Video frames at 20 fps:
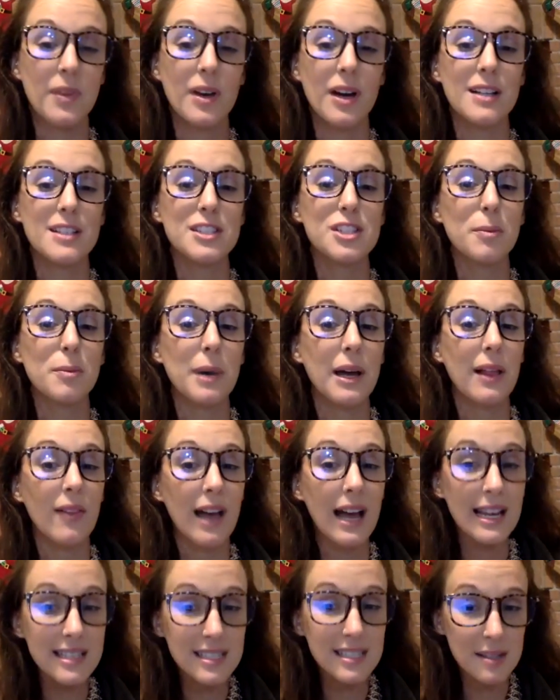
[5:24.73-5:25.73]
Until my
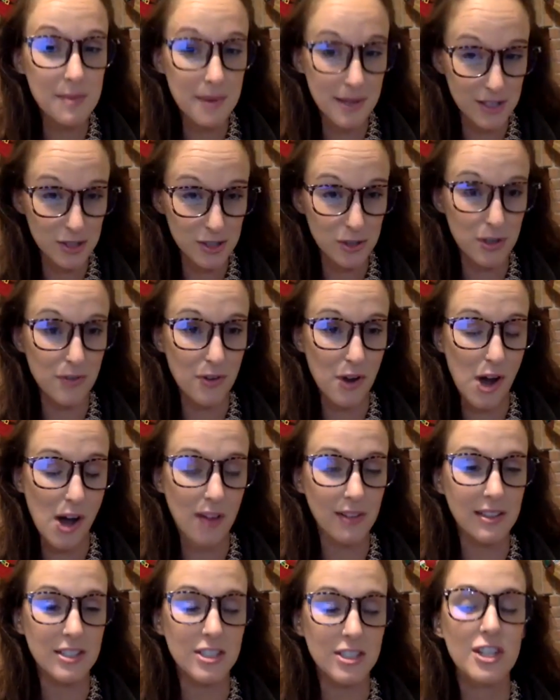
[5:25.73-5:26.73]
last semester of
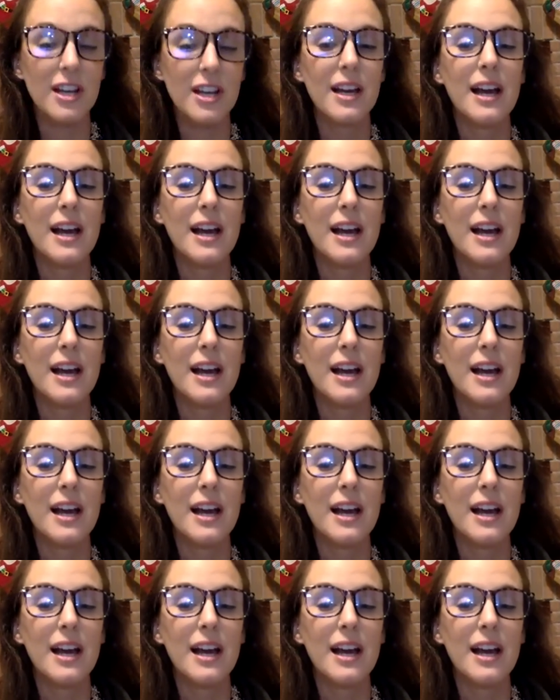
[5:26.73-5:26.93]
college,